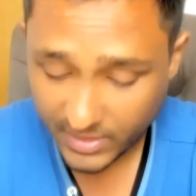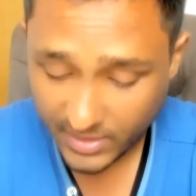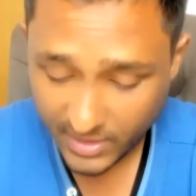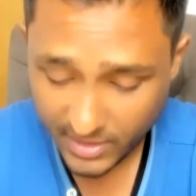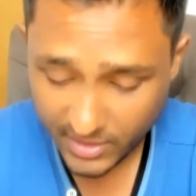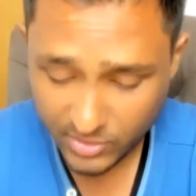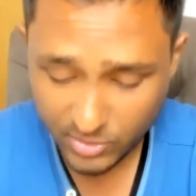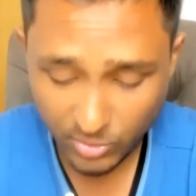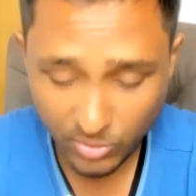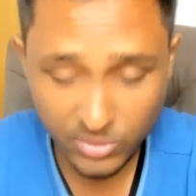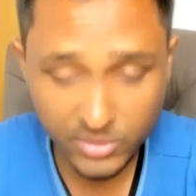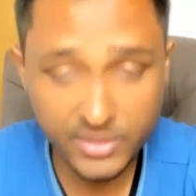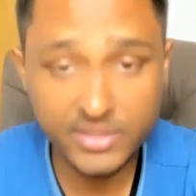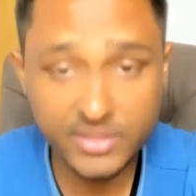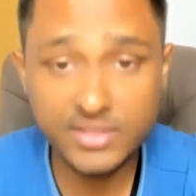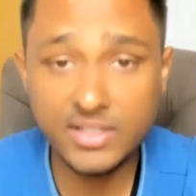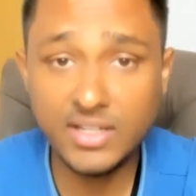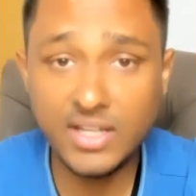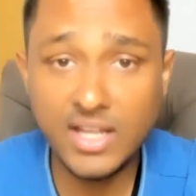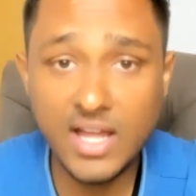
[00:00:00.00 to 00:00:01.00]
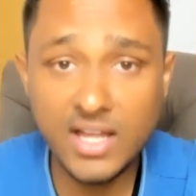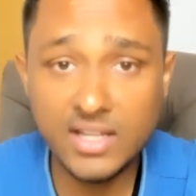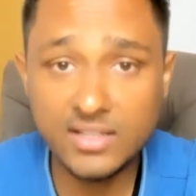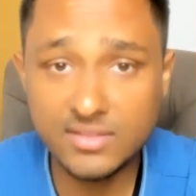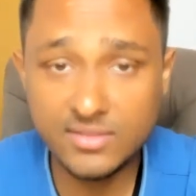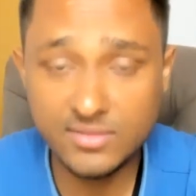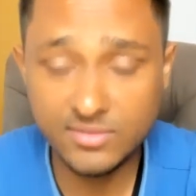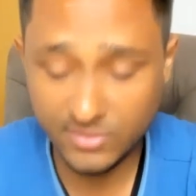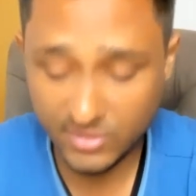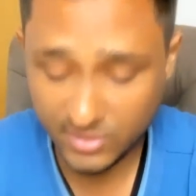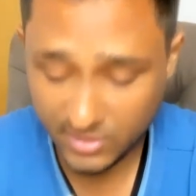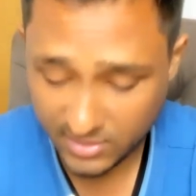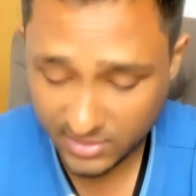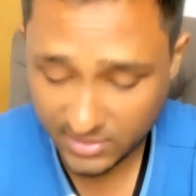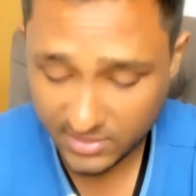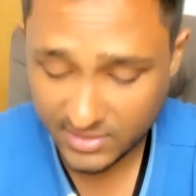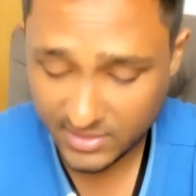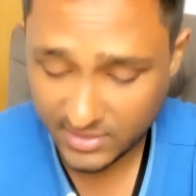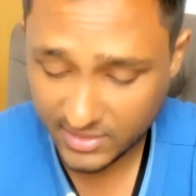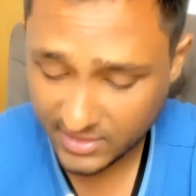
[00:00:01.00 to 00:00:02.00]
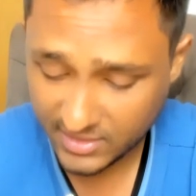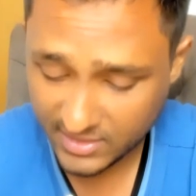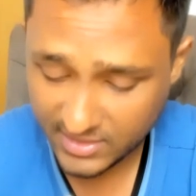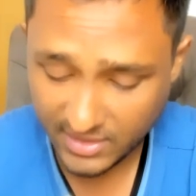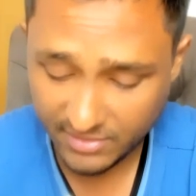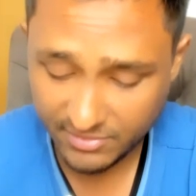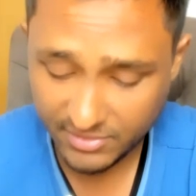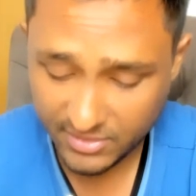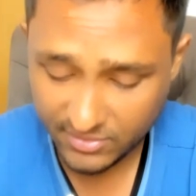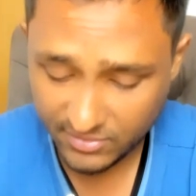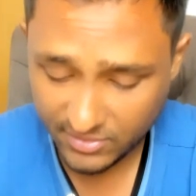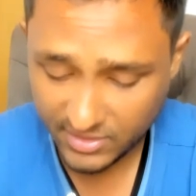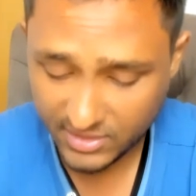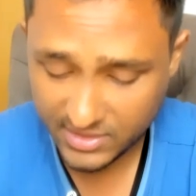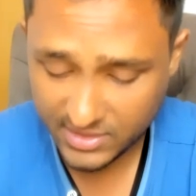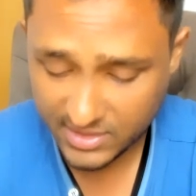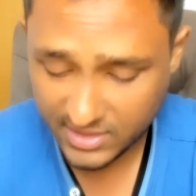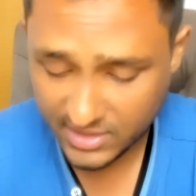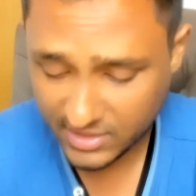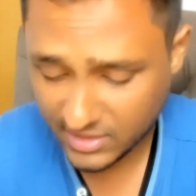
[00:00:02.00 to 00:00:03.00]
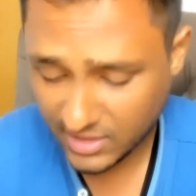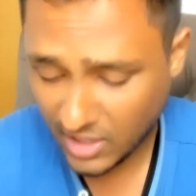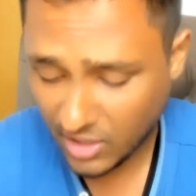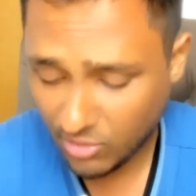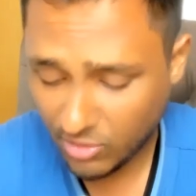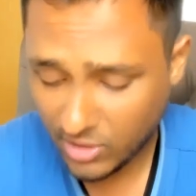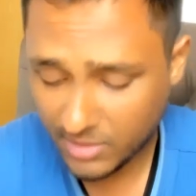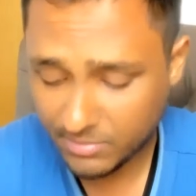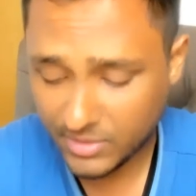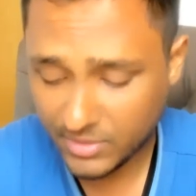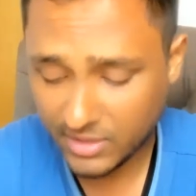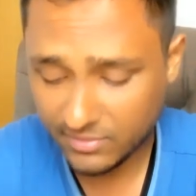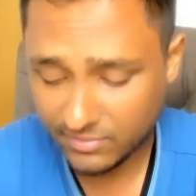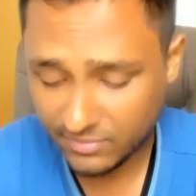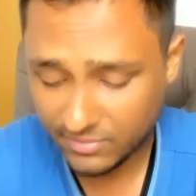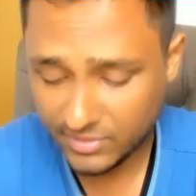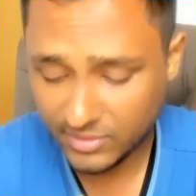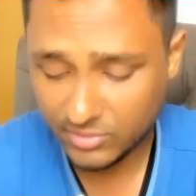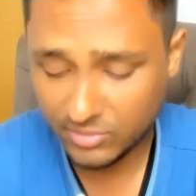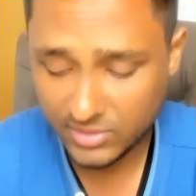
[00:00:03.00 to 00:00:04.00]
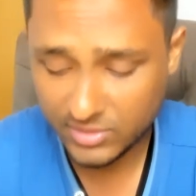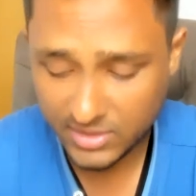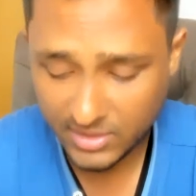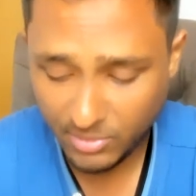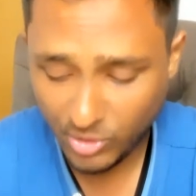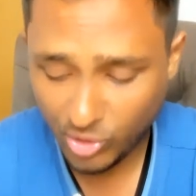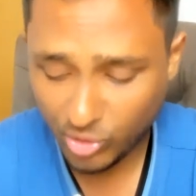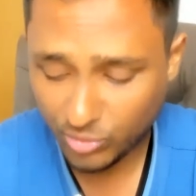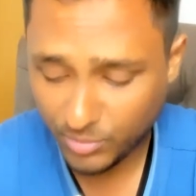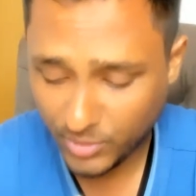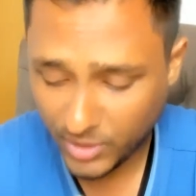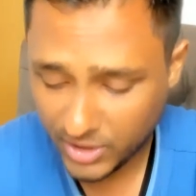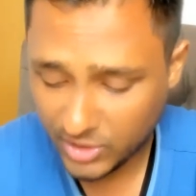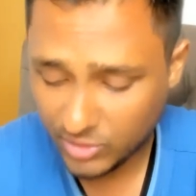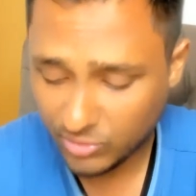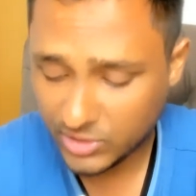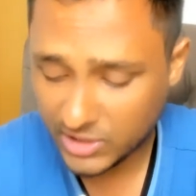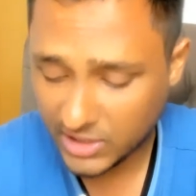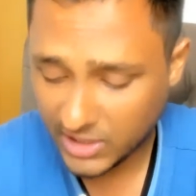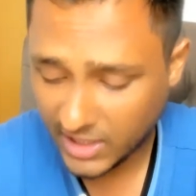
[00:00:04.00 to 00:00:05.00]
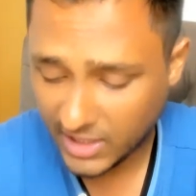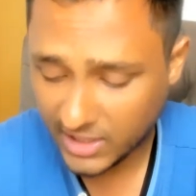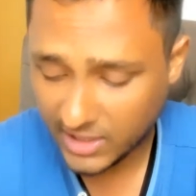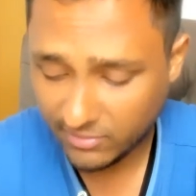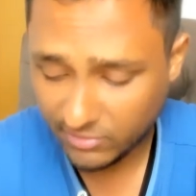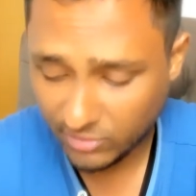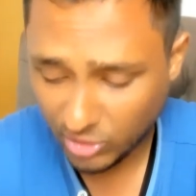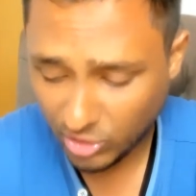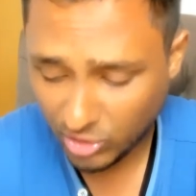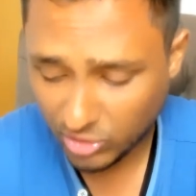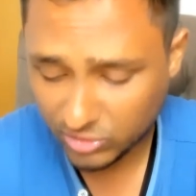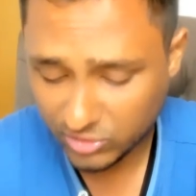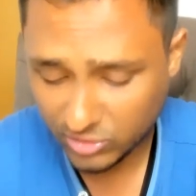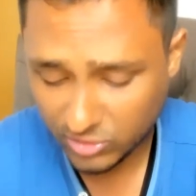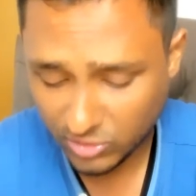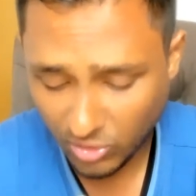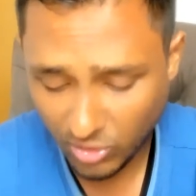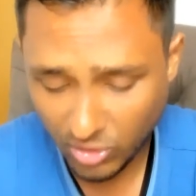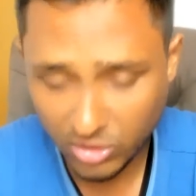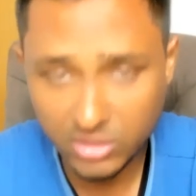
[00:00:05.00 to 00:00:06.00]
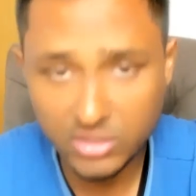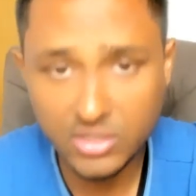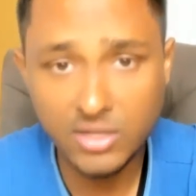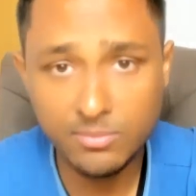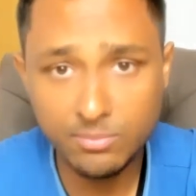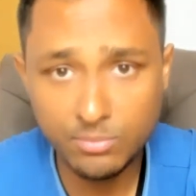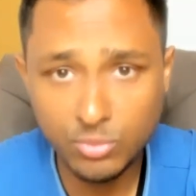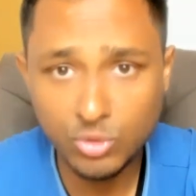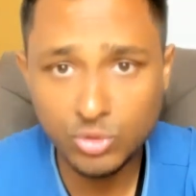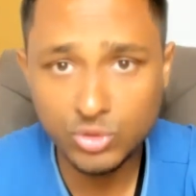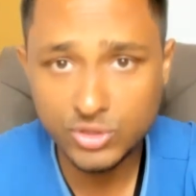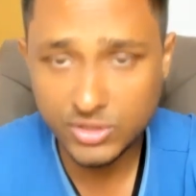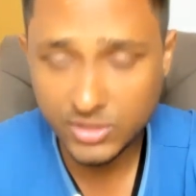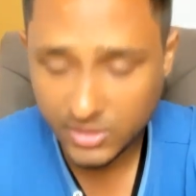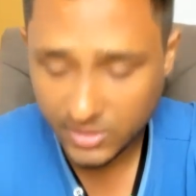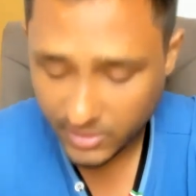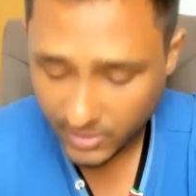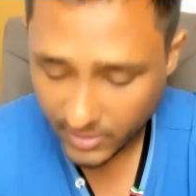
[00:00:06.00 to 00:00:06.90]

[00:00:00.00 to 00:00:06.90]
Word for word: he told in the last verse, in the seventh verse, that now I am confused about my duty and have lost all composure